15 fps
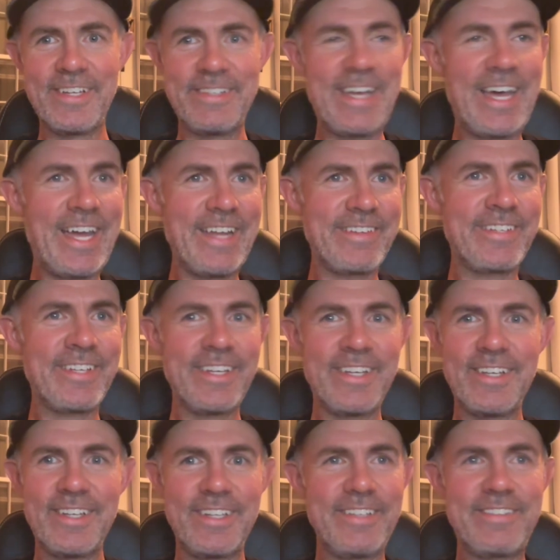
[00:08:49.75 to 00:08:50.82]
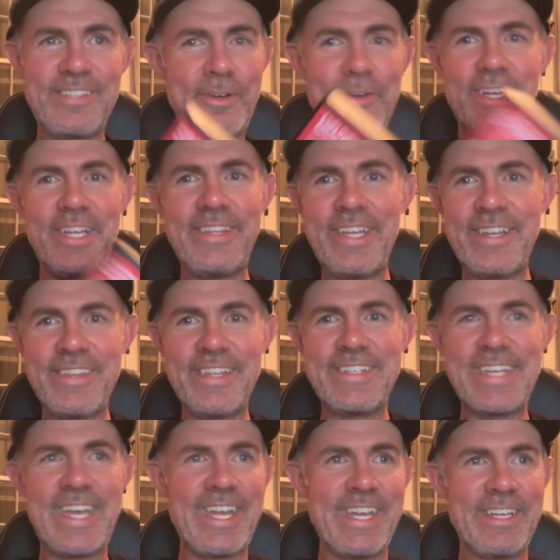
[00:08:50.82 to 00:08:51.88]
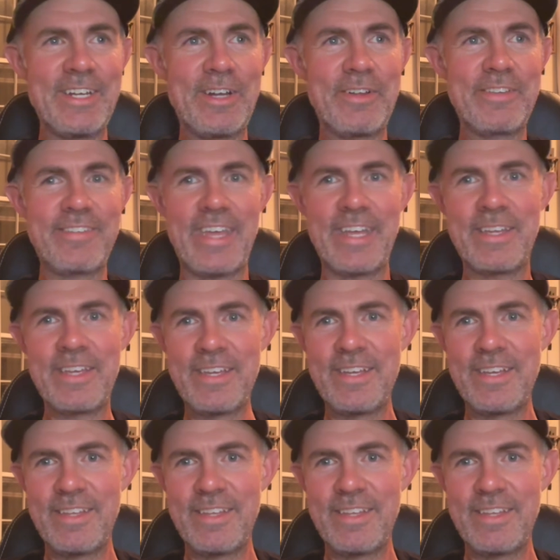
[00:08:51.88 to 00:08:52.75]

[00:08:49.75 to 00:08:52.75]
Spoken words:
So at the end of the day, it's like,